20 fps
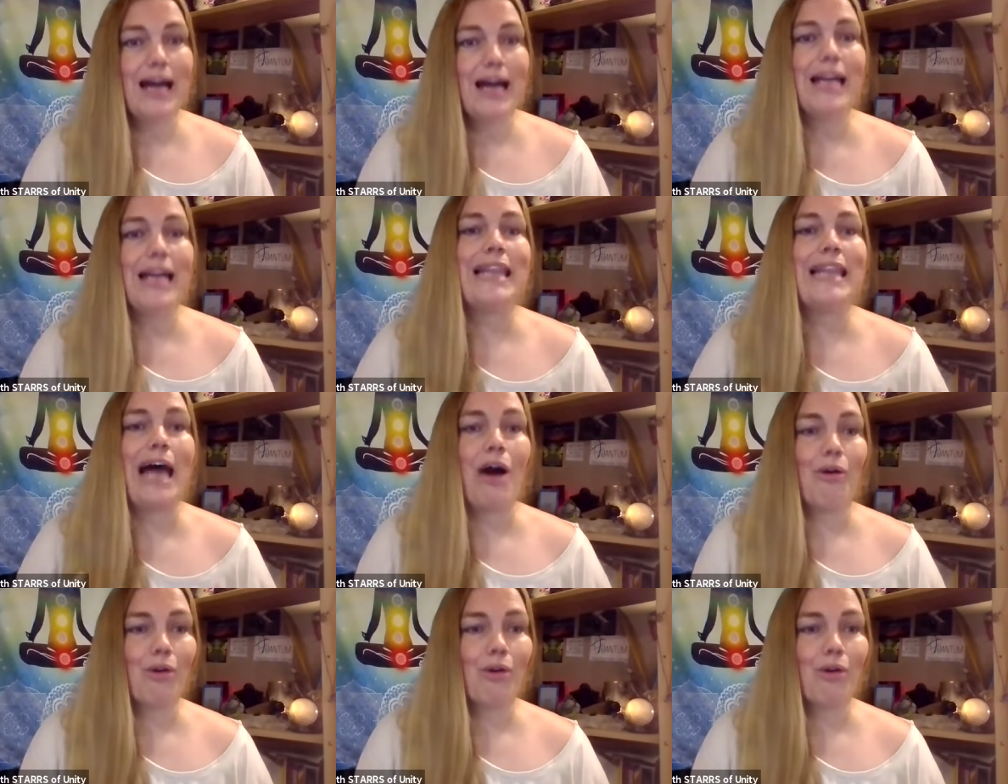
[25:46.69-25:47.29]

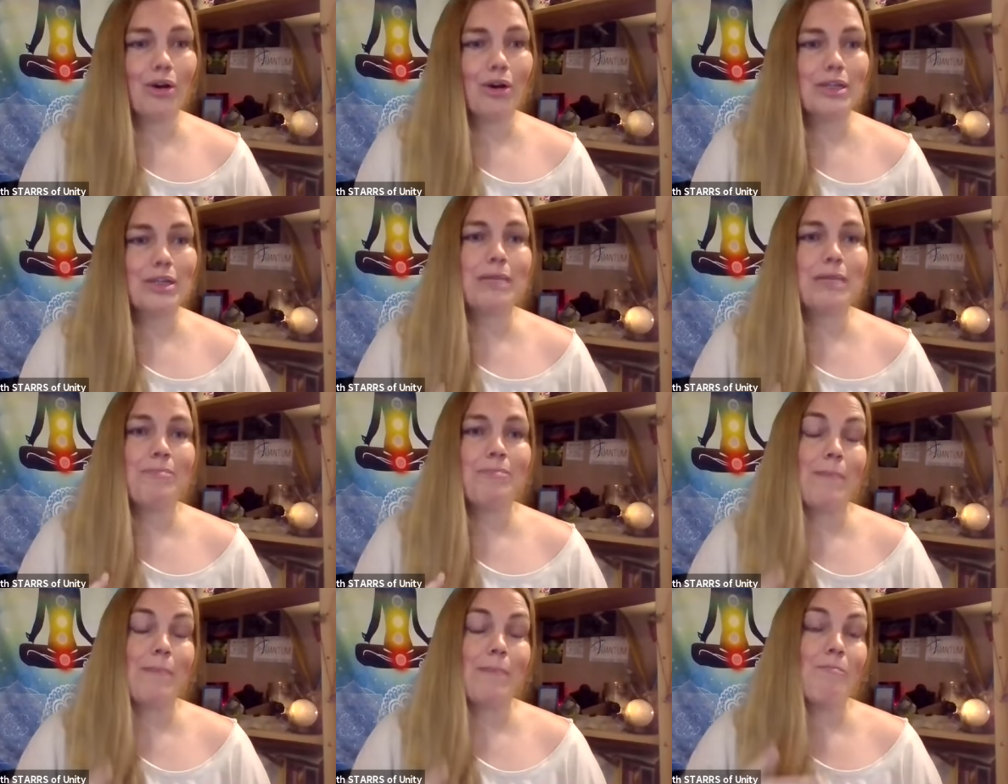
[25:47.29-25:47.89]
allowed her
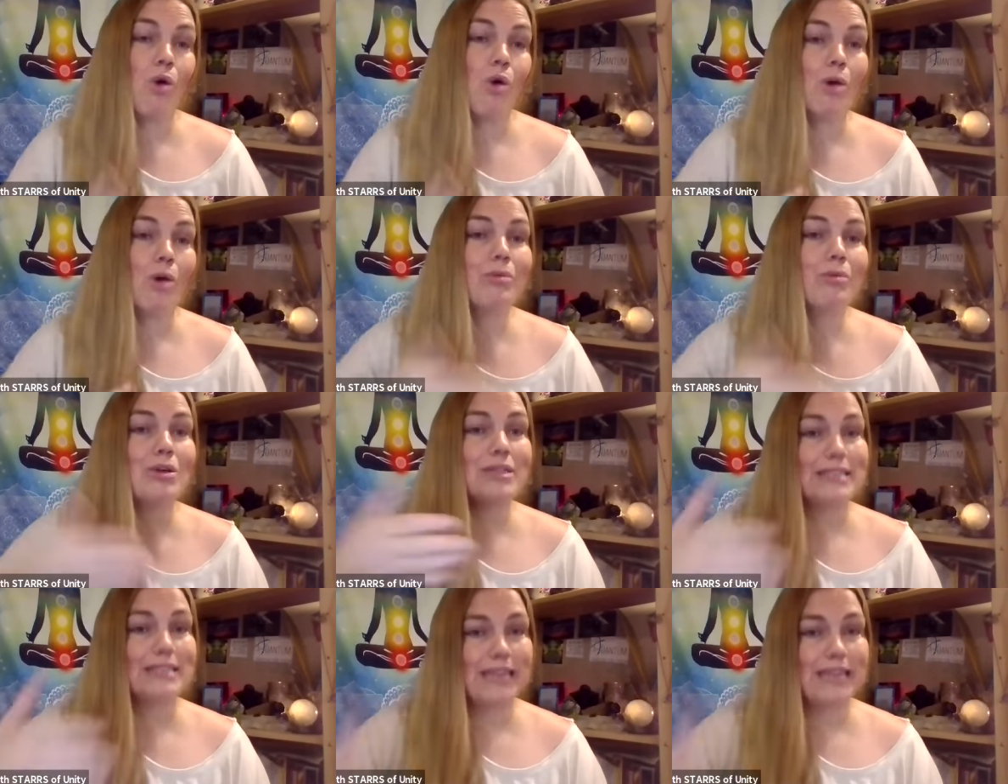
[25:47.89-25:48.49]
to be more
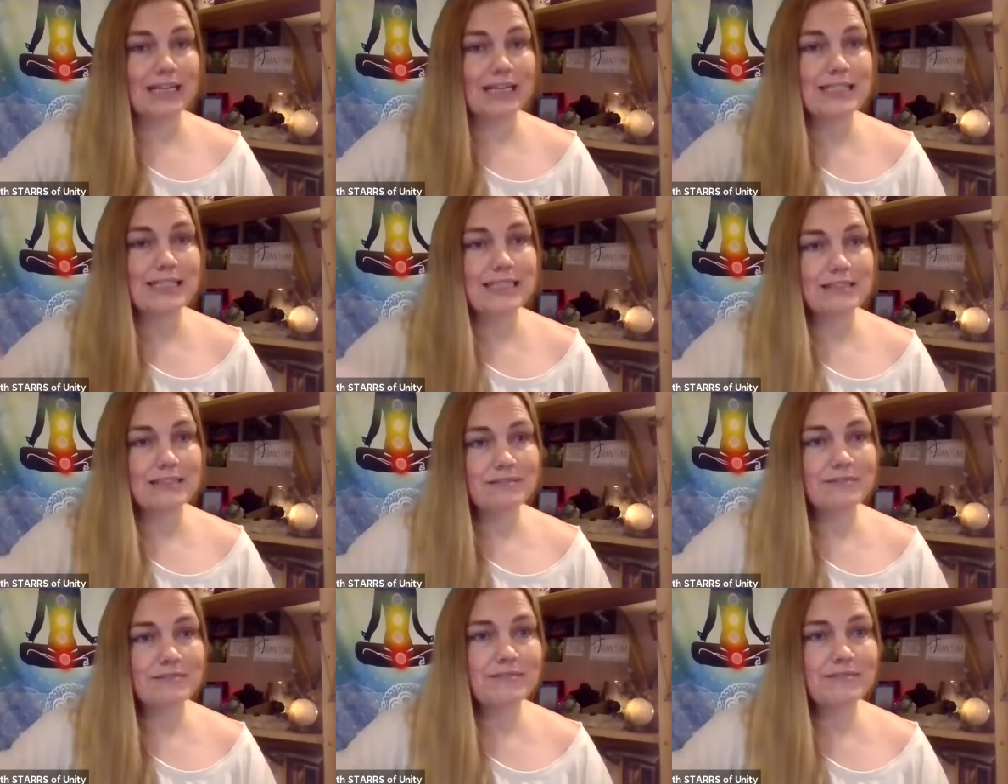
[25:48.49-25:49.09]

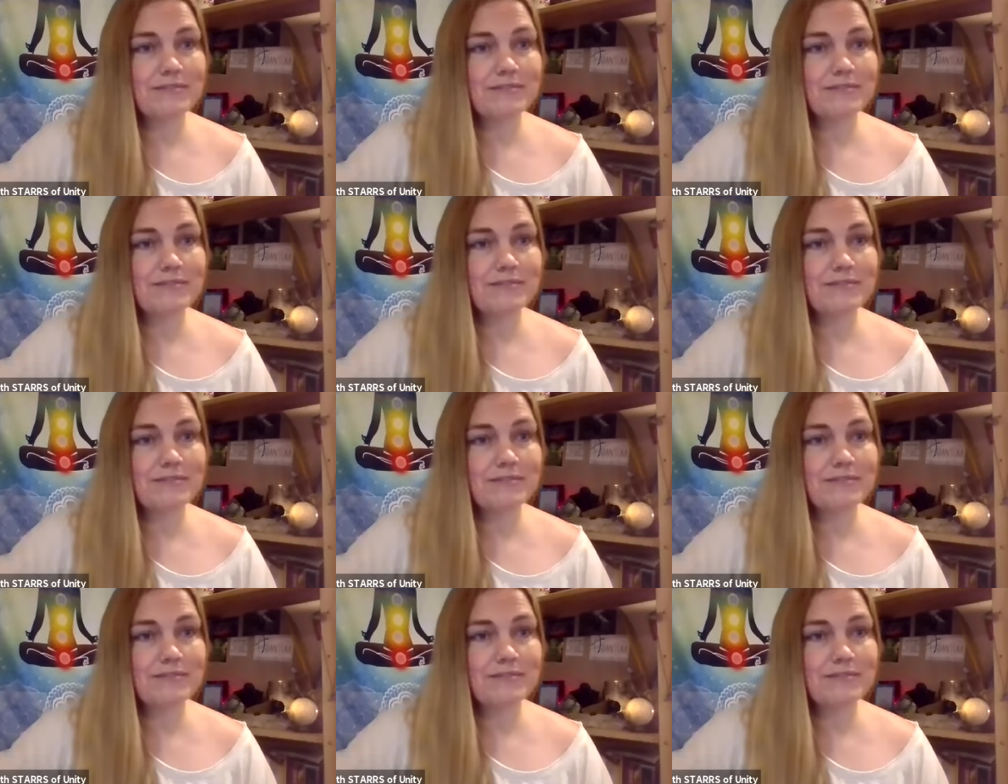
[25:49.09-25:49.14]
productive